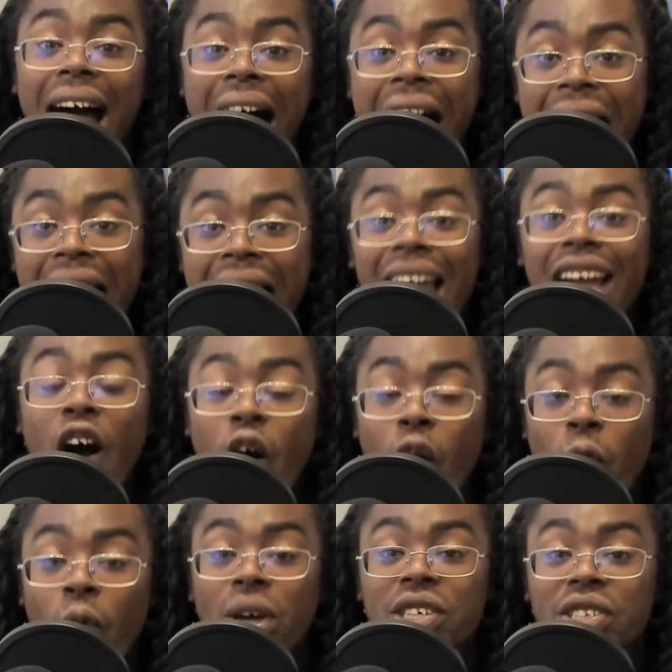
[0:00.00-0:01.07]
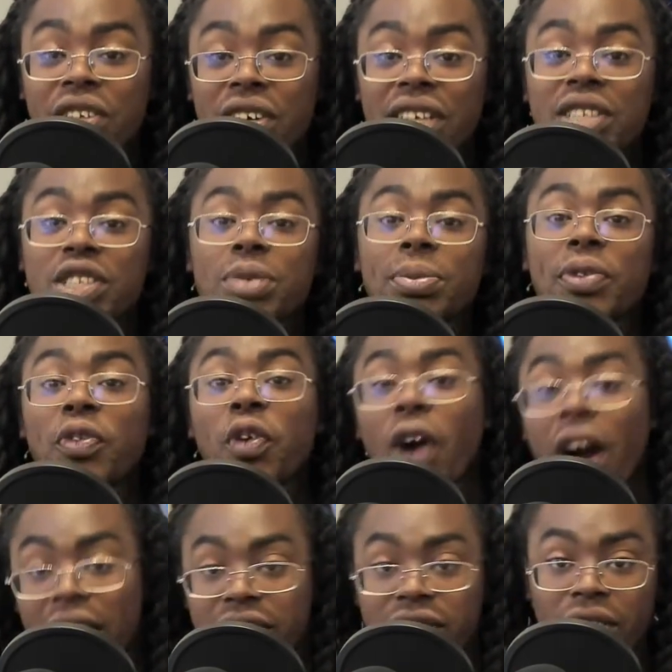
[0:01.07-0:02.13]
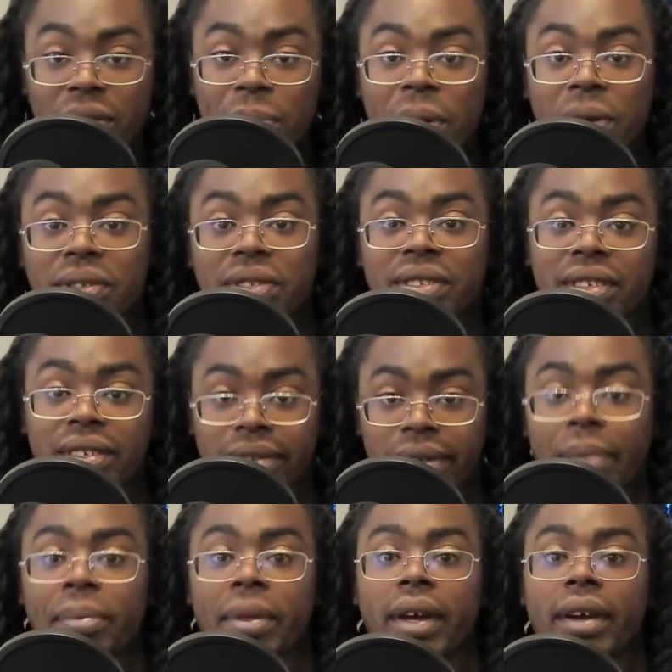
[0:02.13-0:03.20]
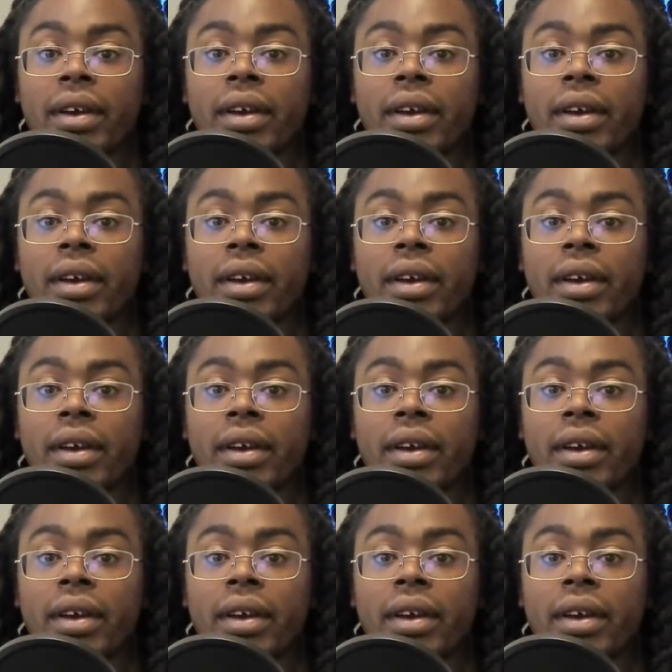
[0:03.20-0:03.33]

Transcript: I always look into before I start purchasing something,